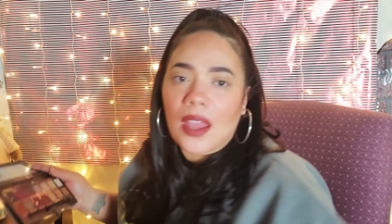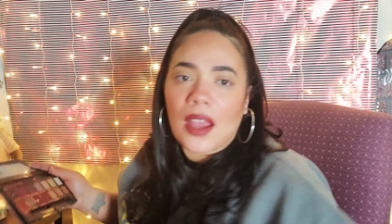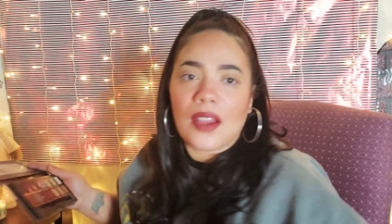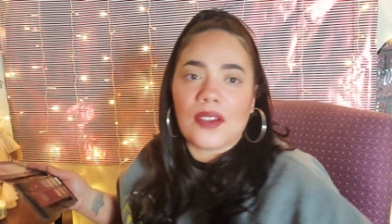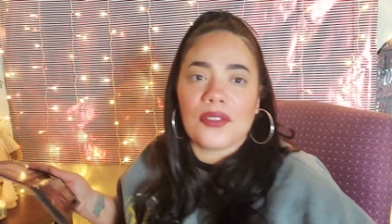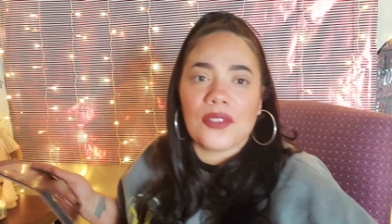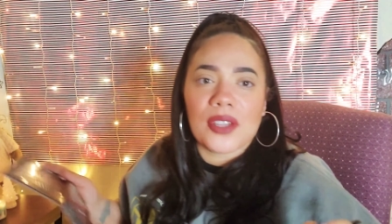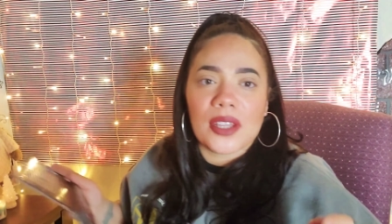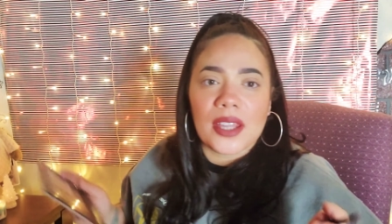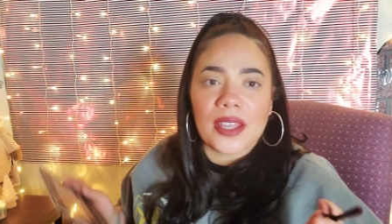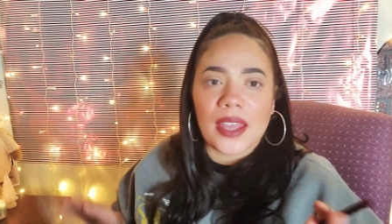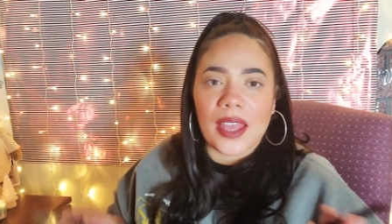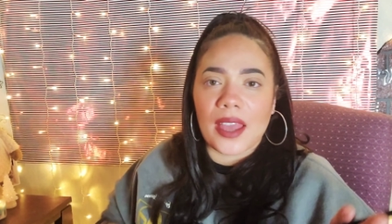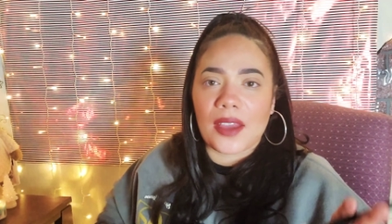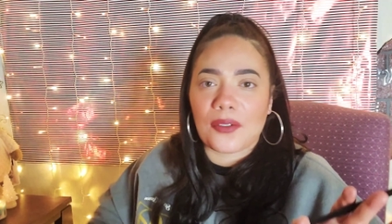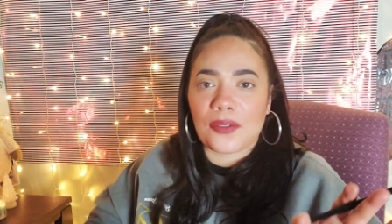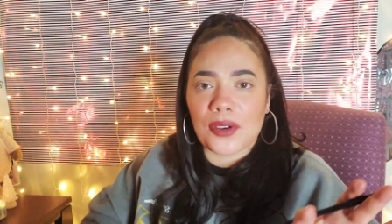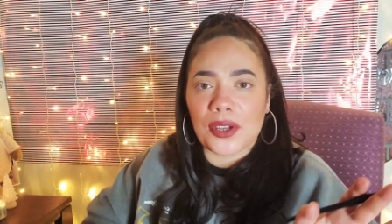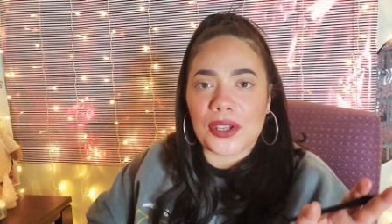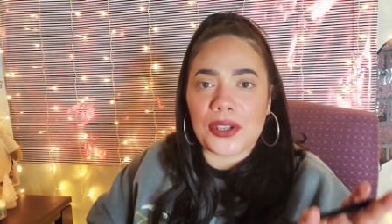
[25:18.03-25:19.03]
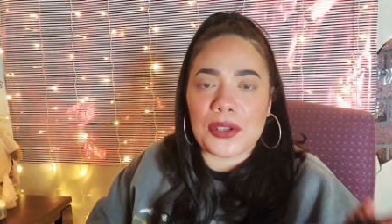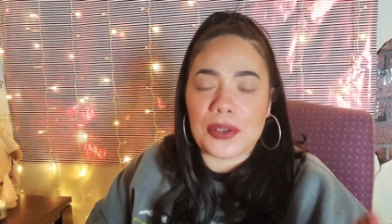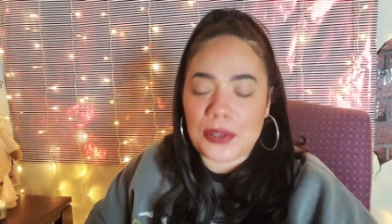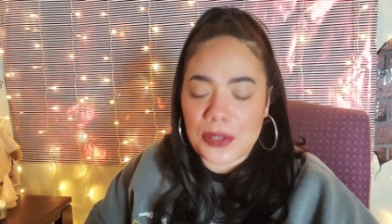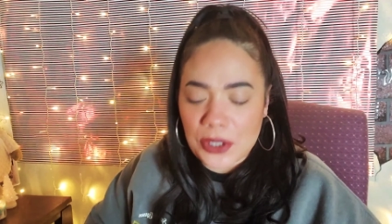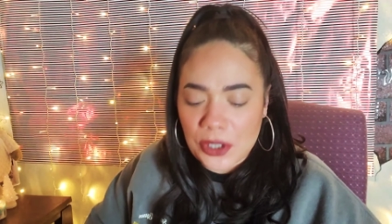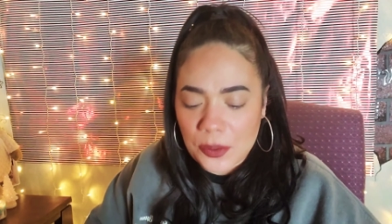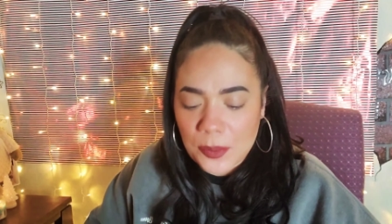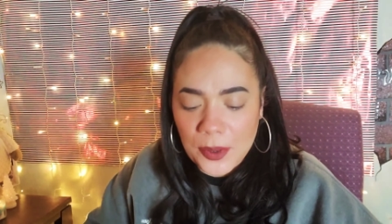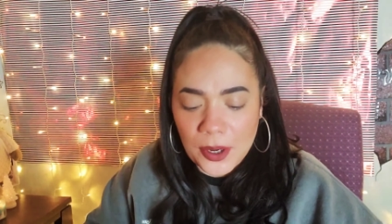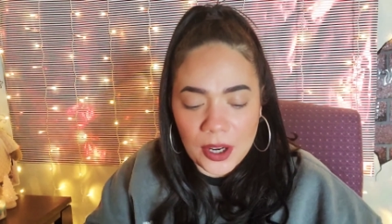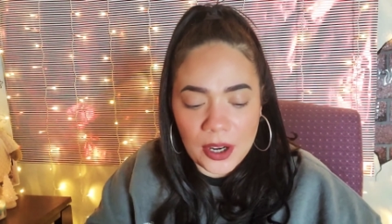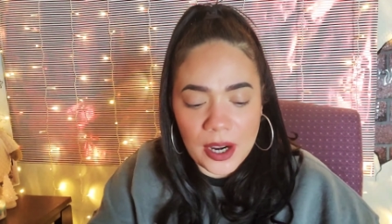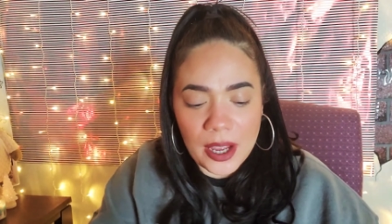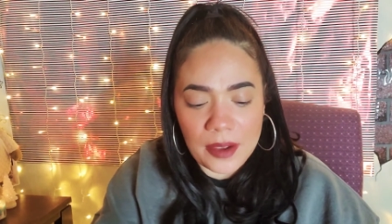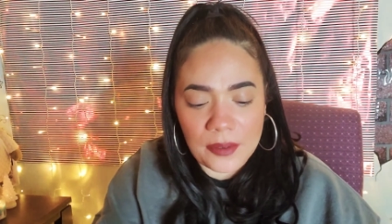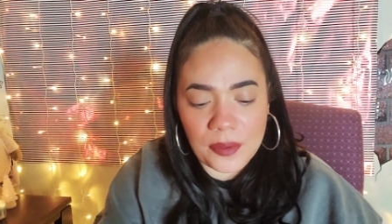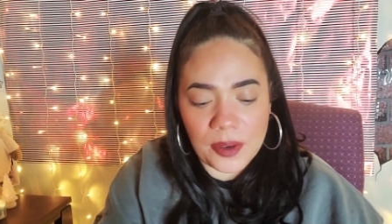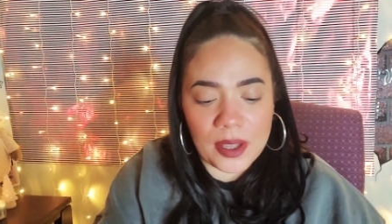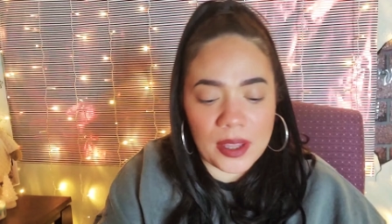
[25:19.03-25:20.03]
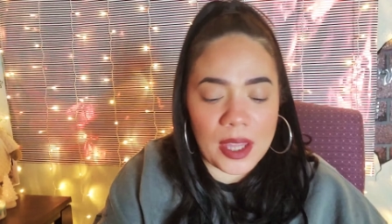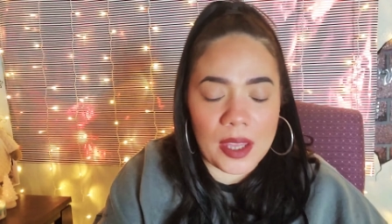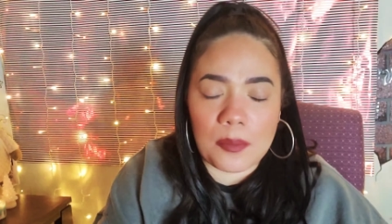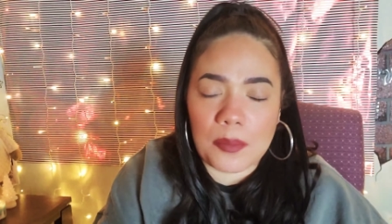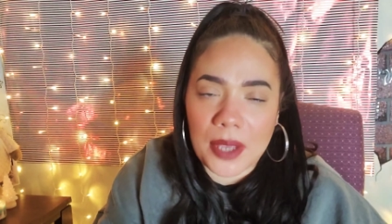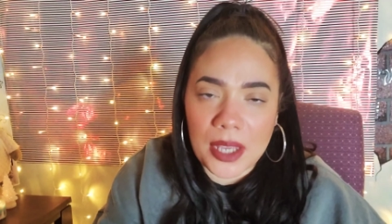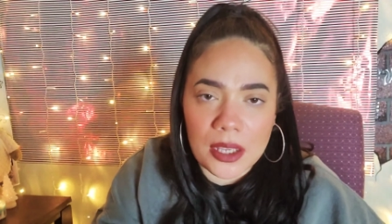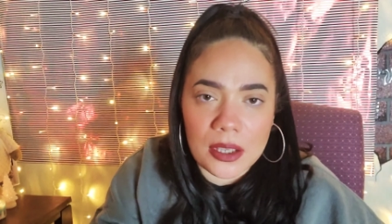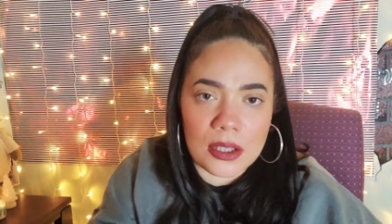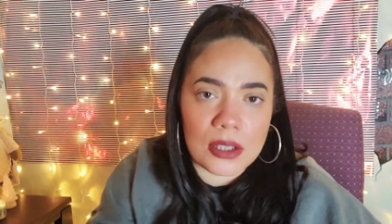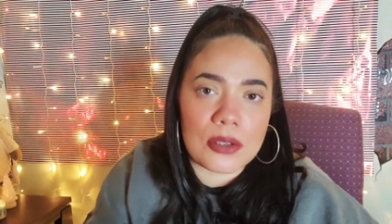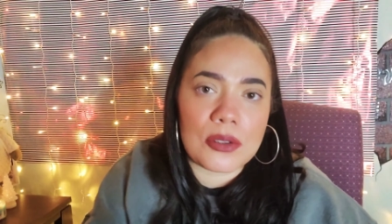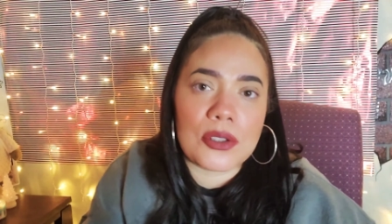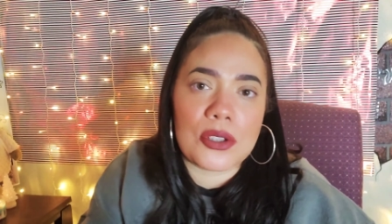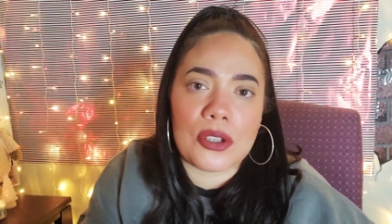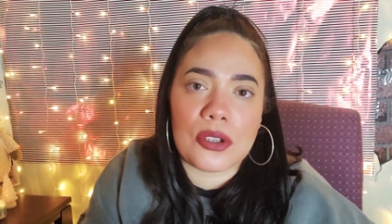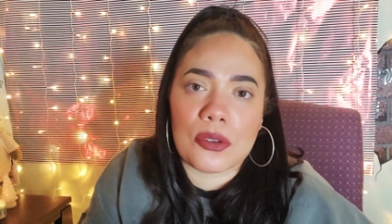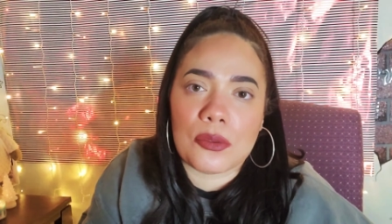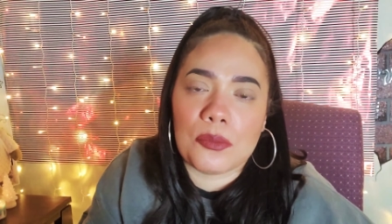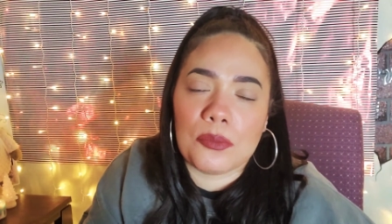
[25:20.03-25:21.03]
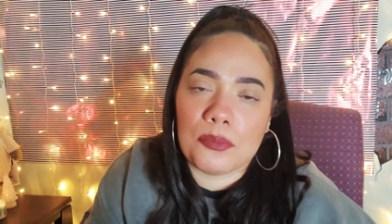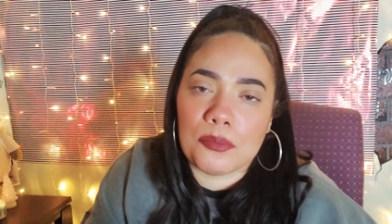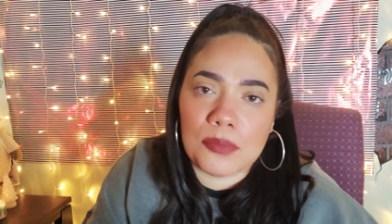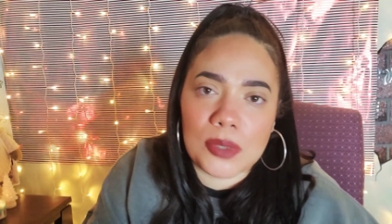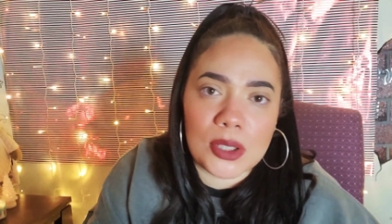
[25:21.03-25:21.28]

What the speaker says: I feel like every YouTuber, every like big YouTube